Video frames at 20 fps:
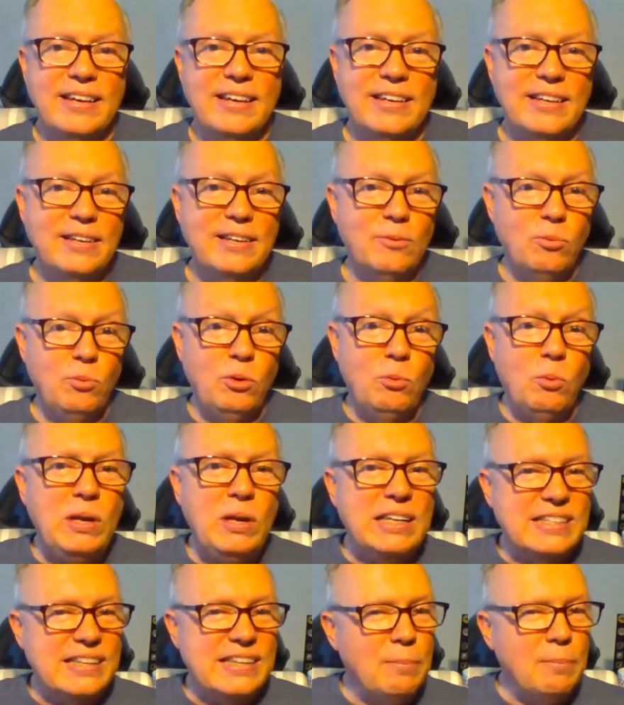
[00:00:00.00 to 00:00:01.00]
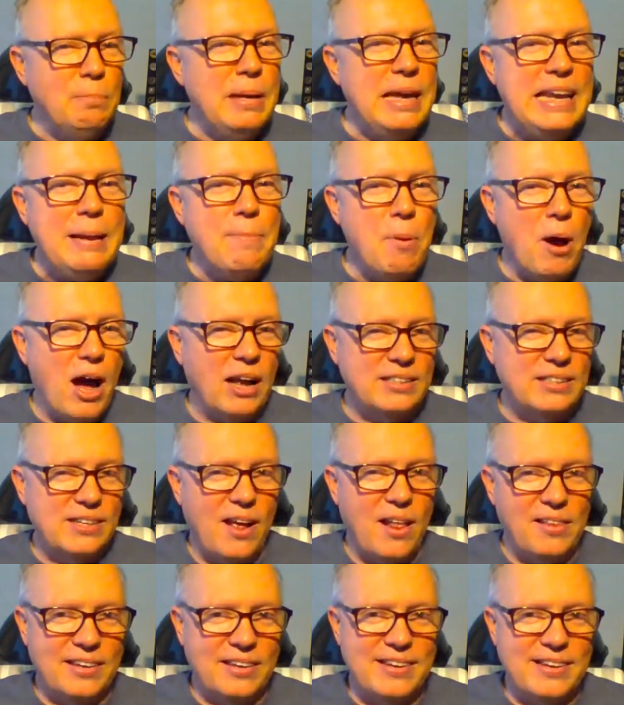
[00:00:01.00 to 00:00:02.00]
You win these little mini
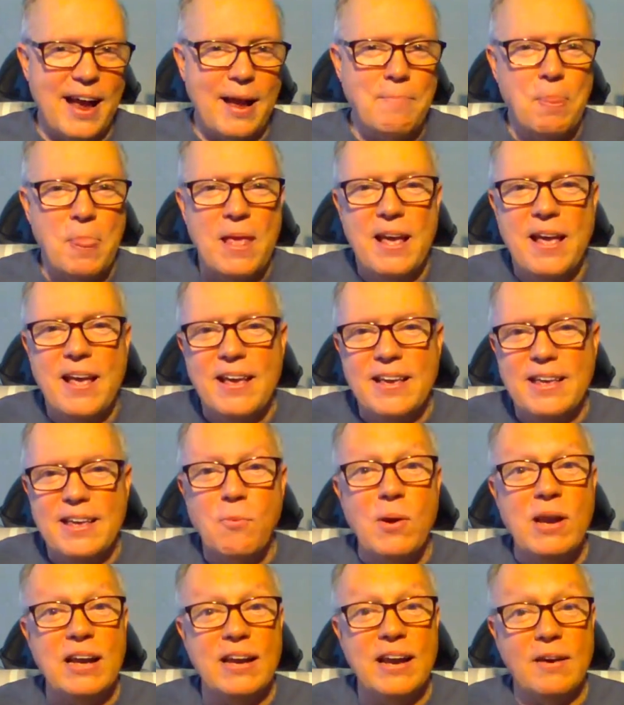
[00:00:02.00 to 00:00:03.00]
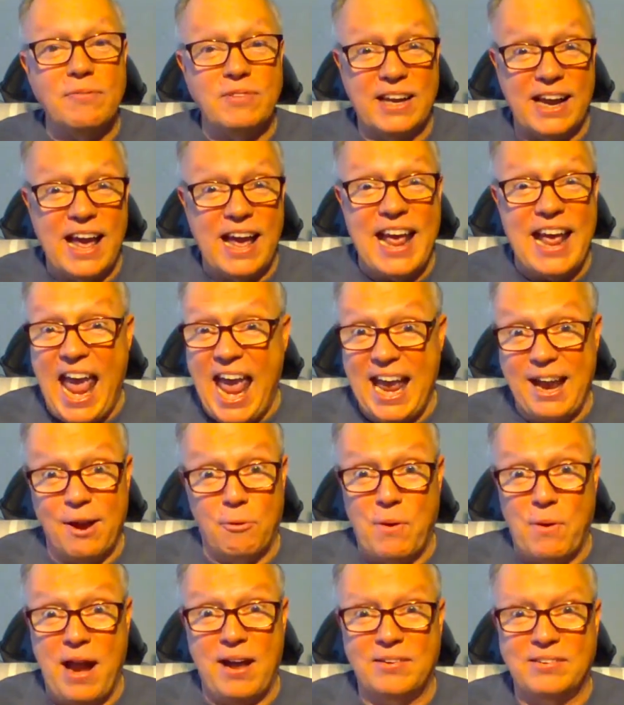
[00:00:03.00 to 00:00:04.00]
pots all the time. You win enough to kind of
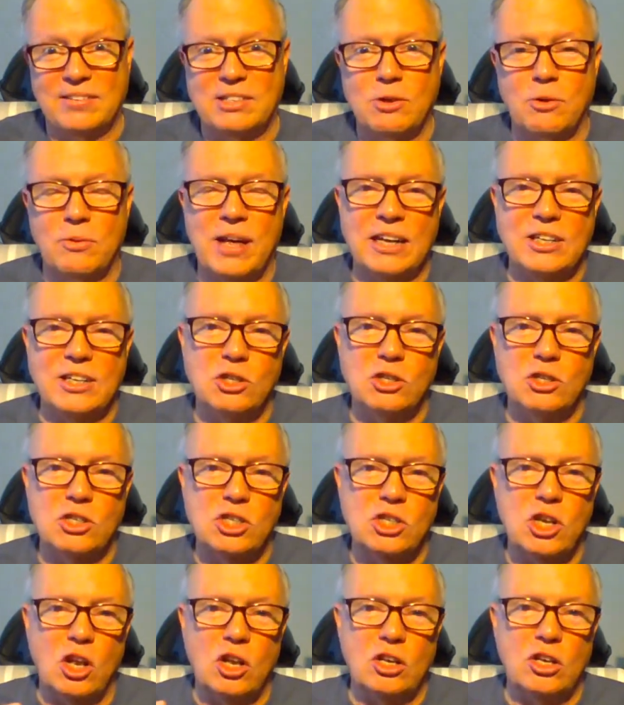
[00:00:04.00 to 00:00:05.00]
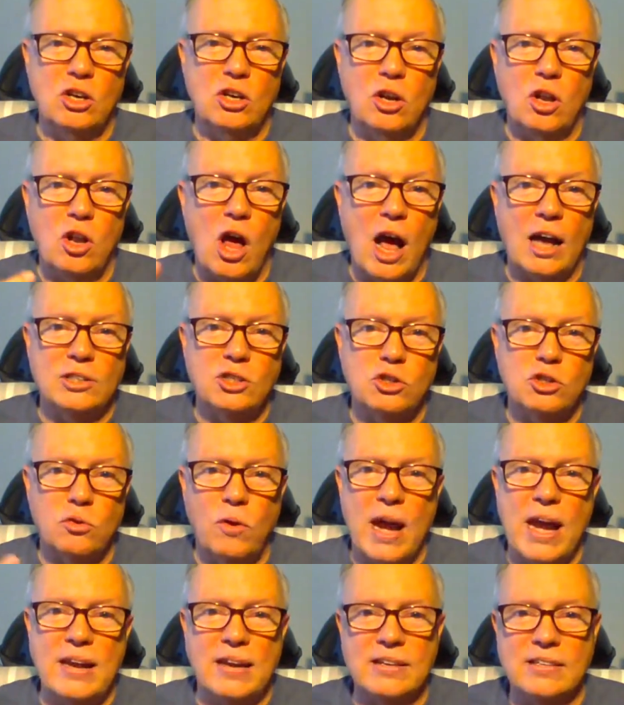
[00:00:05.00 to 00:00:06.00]
hang around so that your loss
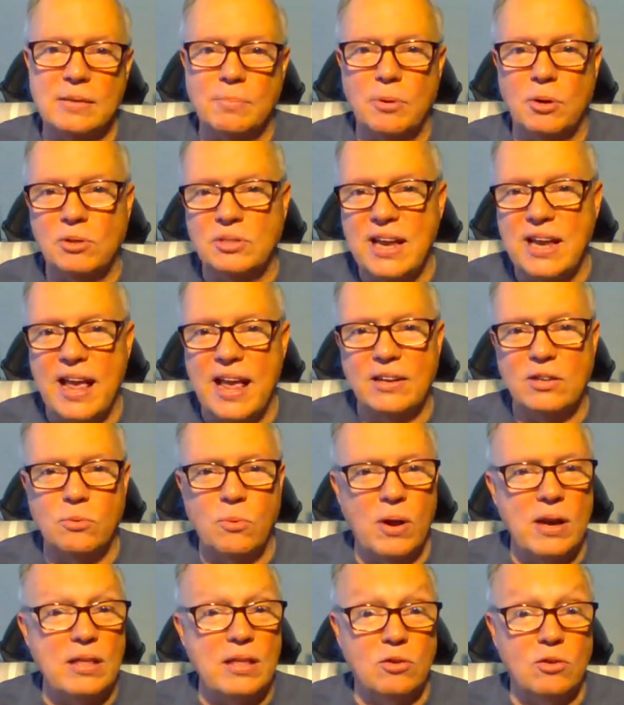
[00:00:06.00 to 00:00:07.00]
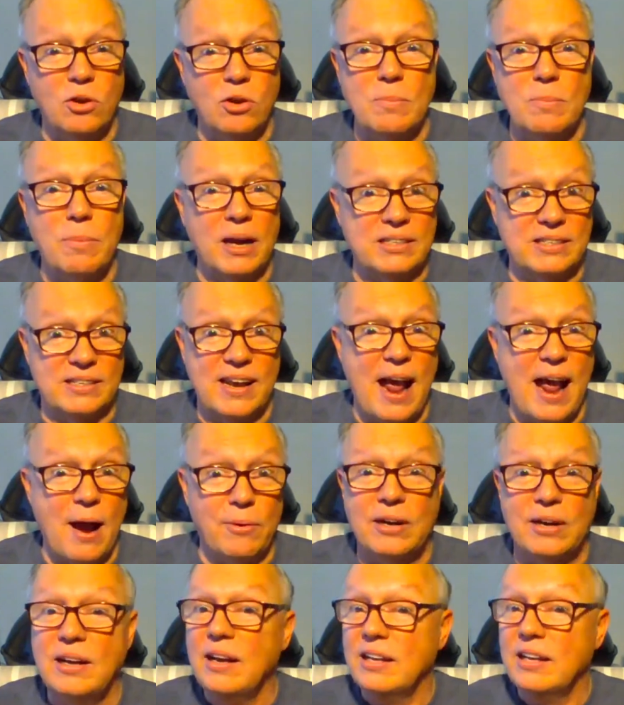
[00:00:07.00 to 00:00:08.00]
rate is about 10, 20, $30 an
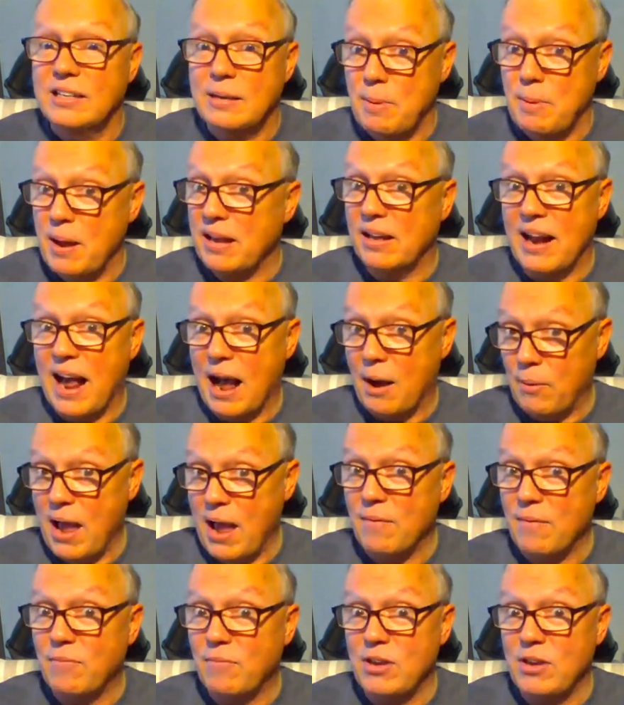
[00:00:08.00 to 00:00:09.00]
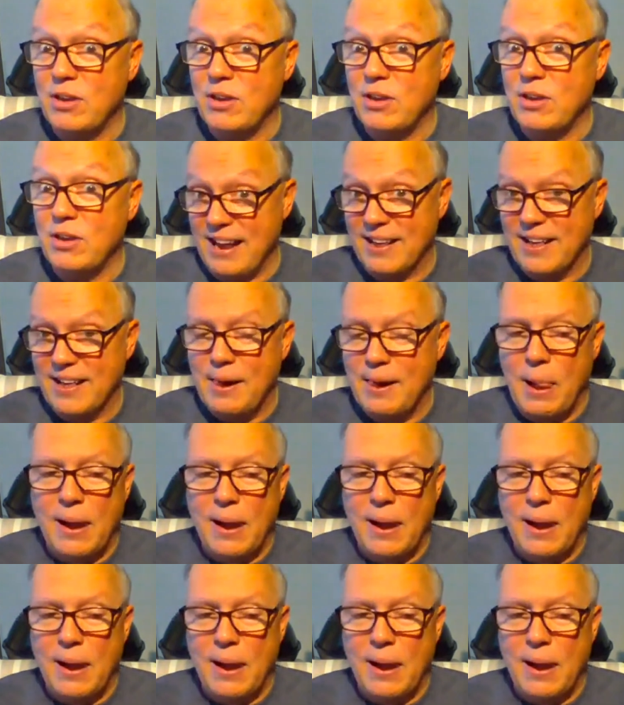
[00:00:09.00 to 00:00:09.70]
hour, depending on how heavy you're betting.